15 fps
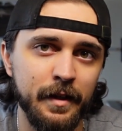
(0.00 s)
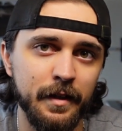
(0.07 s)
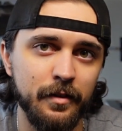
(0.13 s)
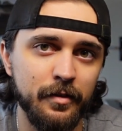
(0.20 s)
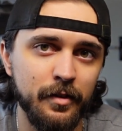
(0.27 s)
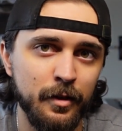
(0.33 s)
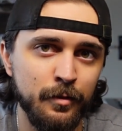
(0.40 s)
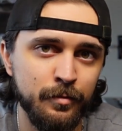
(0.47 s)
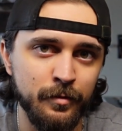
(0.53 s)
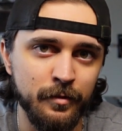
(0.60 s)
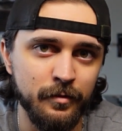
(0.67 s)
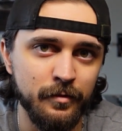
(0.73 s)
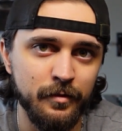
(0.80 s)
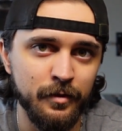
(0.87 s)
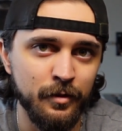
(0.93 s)
itself.
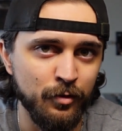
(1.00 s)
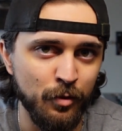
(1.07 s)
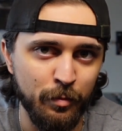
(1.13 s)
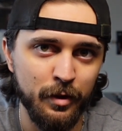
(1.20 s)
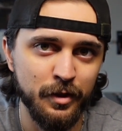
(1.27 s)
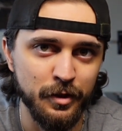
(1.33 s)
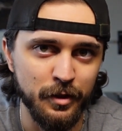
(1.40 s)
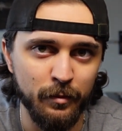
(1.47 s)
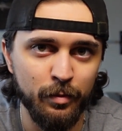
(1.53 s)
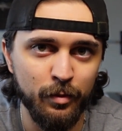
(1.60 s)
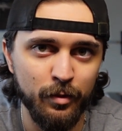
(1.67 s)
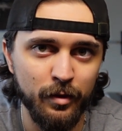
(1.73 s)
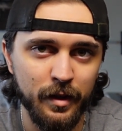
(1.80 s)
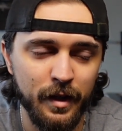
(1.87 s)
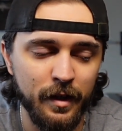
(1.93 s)
And there's a push and a
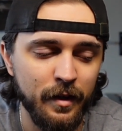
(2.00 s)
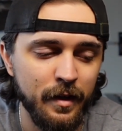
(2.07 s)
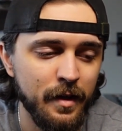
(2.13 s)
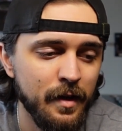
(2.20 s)
pull to that.